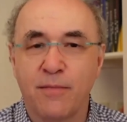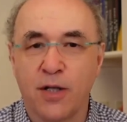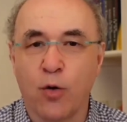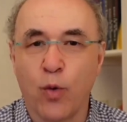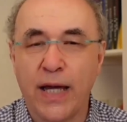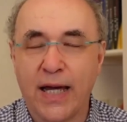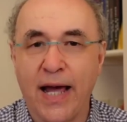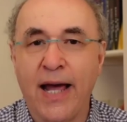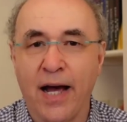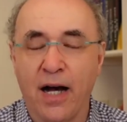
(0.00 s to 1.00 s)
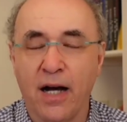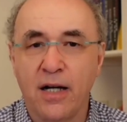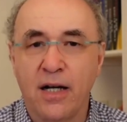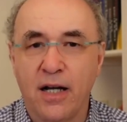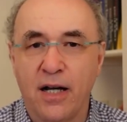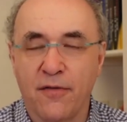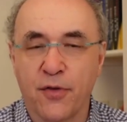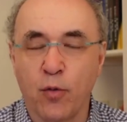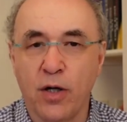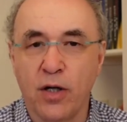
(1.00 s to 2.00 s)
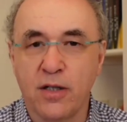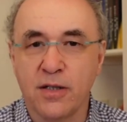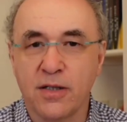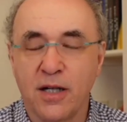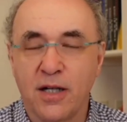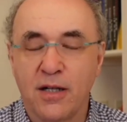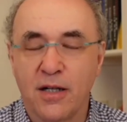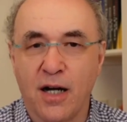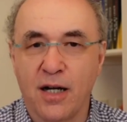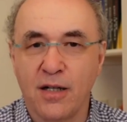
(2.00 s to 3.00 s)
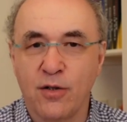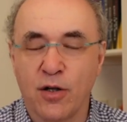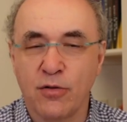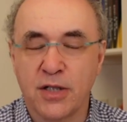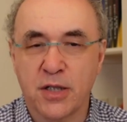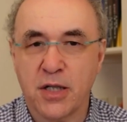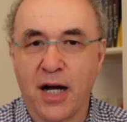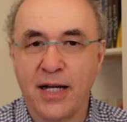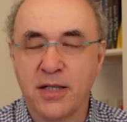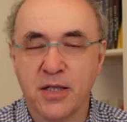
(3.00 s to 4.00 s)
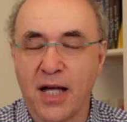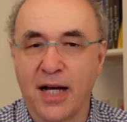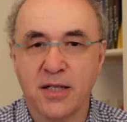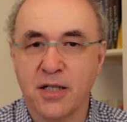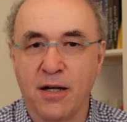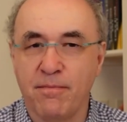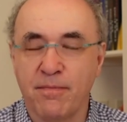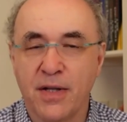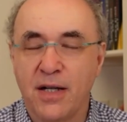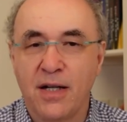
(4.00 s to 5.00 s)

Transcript: You know, we care if the world, uh, you know, decides that um,